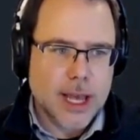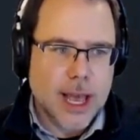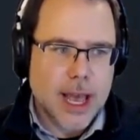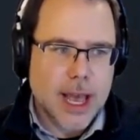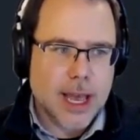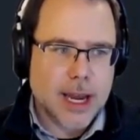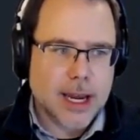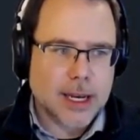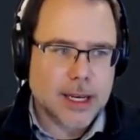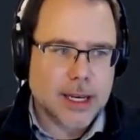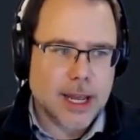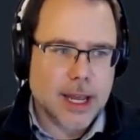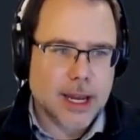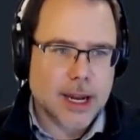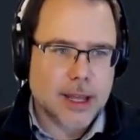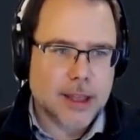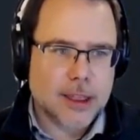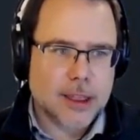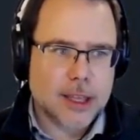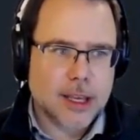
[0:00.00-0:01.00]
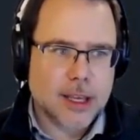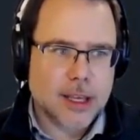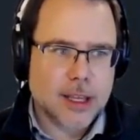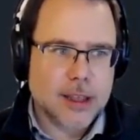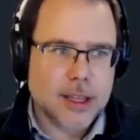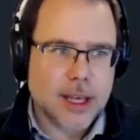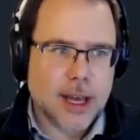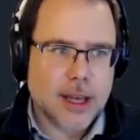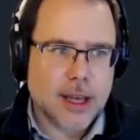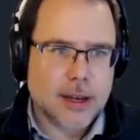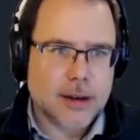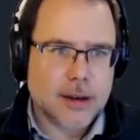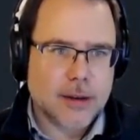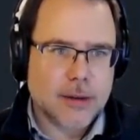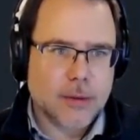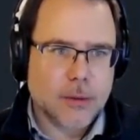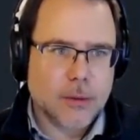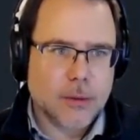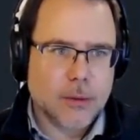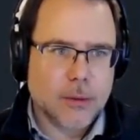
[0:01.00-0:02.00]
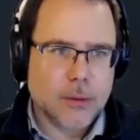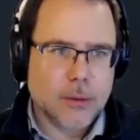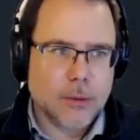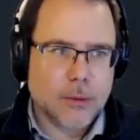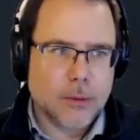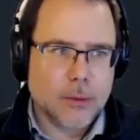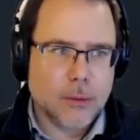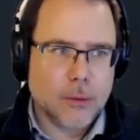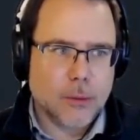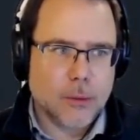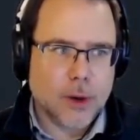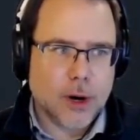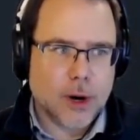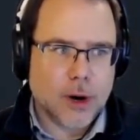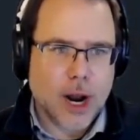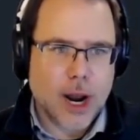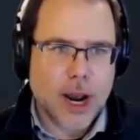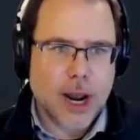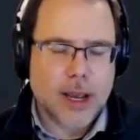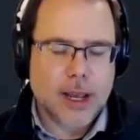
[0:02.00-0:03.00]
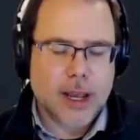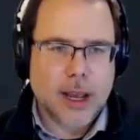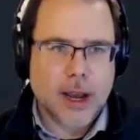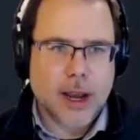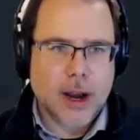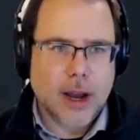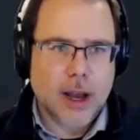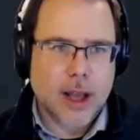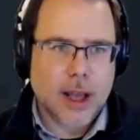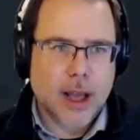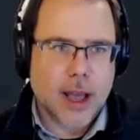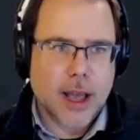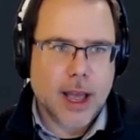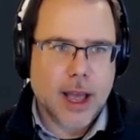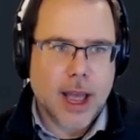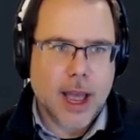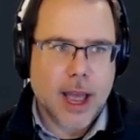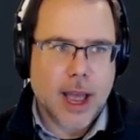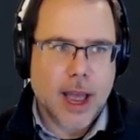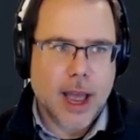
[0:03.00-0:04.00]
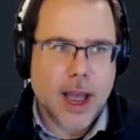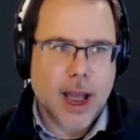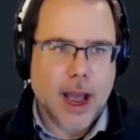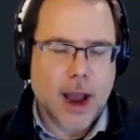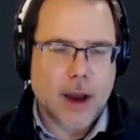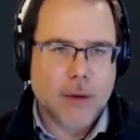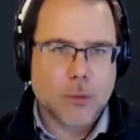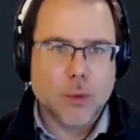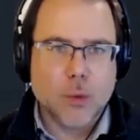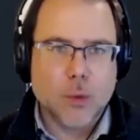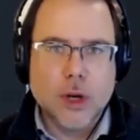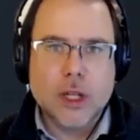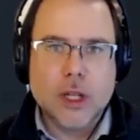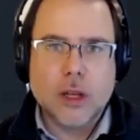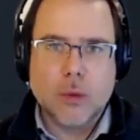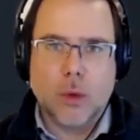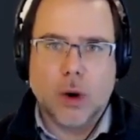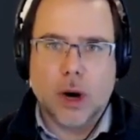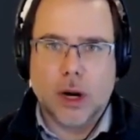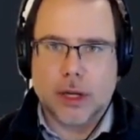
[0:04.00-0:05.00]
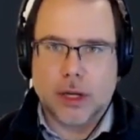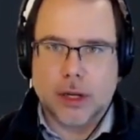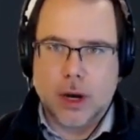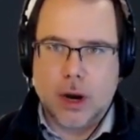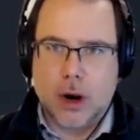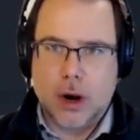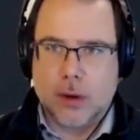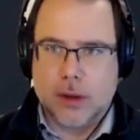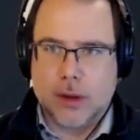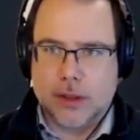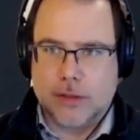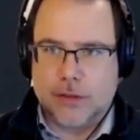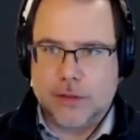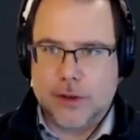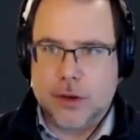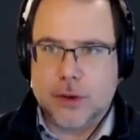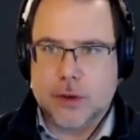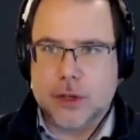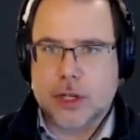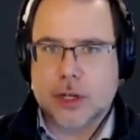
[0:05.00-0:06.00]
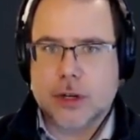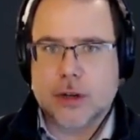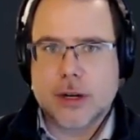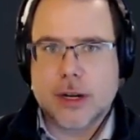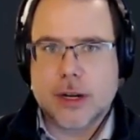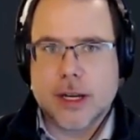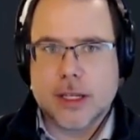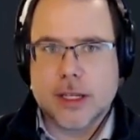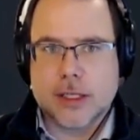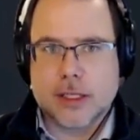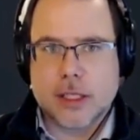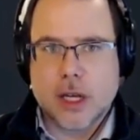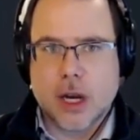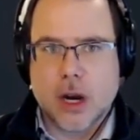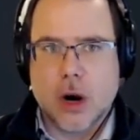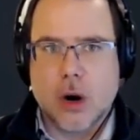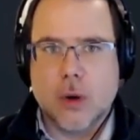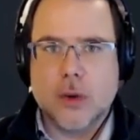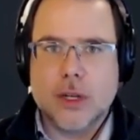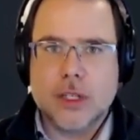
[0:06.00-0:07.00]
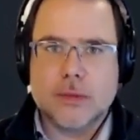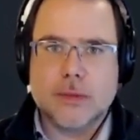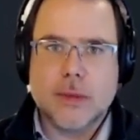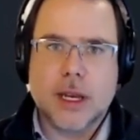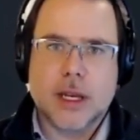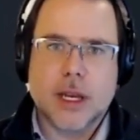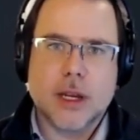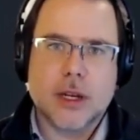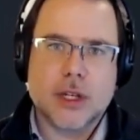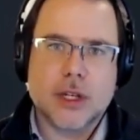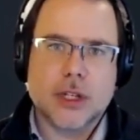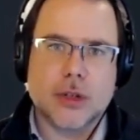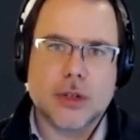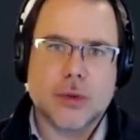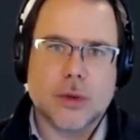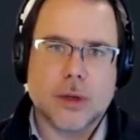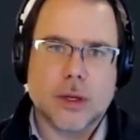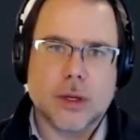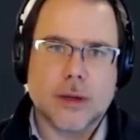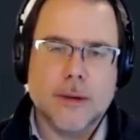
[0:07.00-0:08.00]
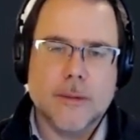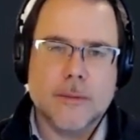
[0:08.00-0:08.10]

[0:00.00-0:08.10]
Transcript: And I think that where I really want to go in the future is to always making sure,